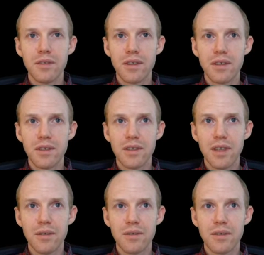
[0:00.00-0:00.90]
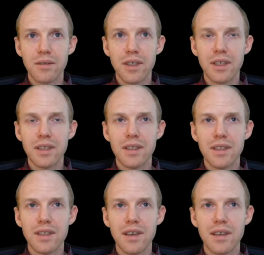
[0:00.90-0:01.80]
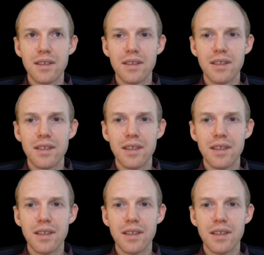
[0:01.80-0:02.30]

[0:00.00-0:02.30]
I'll show you that real quick. It's actually,